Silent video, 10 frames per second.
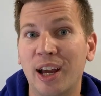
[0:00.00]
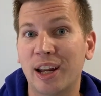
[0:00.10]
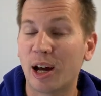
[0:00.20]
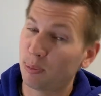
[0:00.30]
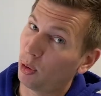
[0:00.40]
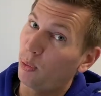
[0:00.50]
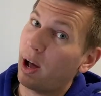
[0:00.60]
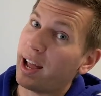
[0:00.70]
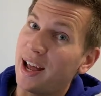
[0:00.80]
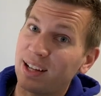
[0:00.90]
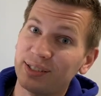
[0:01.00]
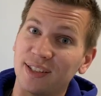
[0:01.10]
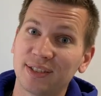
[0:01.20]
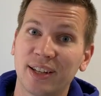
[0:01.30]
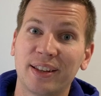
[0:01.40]
and up the
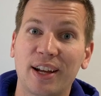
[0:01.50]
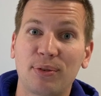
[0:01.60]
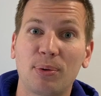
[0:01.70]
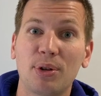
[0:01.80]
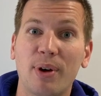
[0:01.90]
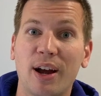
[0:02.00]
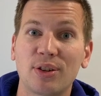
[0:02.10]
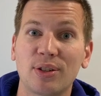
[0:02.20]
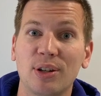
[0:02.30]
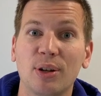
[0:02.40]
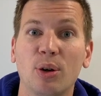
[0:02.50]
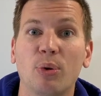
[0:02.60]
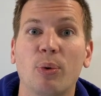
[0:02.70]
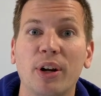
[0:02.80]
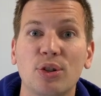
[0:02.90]
y-axis, that's where you actually
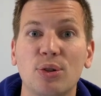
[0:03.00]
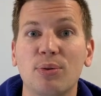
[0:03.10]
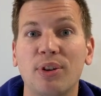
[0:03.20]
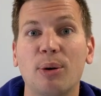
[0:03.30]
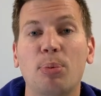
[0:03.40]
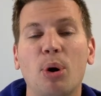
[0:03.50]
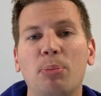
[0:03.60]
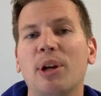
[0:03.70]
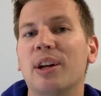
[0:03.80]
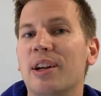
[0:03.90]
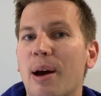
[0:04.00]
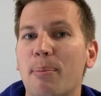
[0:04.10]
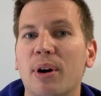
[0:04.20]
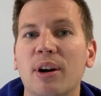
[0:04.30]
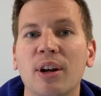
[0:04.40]
want to choose an appropriate
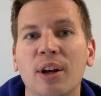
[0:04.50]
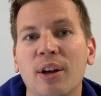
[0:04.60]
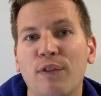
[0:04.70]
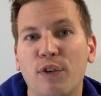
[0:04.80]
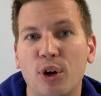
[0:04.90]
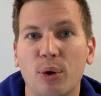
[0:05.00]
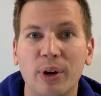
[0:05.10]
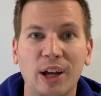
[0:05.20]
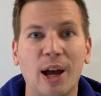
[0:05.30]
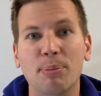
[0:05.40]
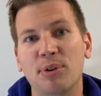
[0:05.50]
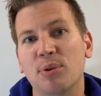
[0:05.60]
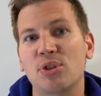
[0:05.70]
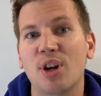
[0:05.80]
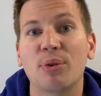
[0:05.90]
number for going up. So
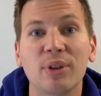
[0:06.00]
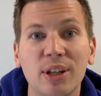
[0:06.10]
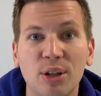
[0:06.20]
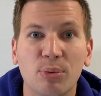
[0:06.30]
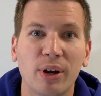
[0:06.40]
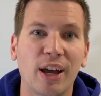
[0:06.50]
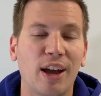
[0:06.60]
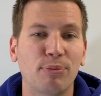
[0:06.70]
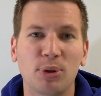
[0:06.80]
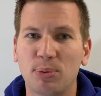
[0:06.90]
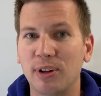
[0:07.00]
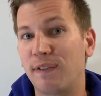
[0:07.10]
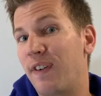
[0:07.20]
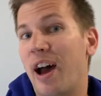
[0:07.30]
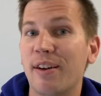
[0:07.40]
generally you want to have between
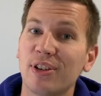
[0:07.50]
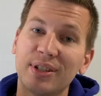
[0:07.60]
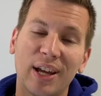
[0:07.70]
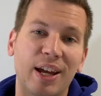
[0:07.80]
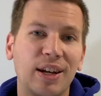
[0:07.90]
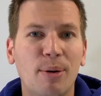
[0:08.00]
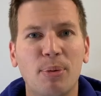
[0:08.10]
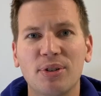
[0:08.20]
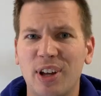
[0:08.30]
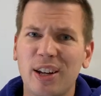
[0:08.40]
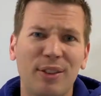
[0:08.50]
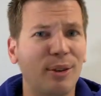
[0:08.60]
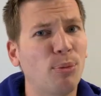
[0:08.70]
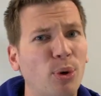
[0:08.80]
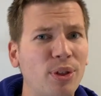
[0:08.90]
5 and 10 numbers.
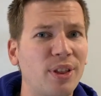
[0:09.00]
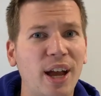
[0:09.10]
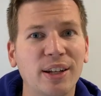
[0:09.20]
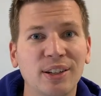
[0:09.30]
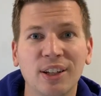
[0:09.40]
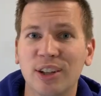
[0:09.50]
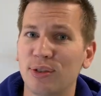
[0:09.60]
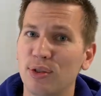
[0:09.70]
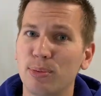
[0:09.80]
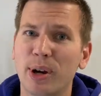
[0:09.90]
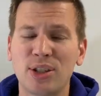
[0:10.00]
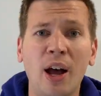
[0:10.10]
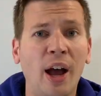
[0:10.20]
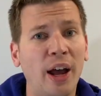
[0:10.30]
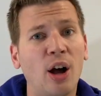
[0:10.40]
Anything more than that is too much.
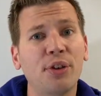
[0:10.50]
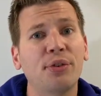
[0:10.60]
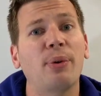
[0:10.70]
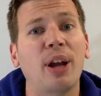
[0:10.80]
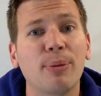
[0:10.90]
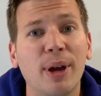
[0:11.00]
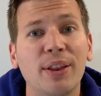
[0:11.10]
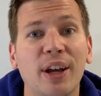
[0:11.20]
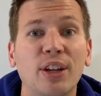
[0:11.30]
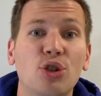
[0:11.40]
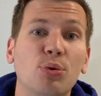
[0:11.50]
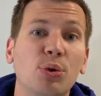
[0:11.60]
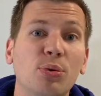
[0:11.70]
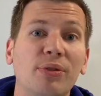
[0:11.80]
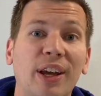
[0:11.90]
I also recommend that you use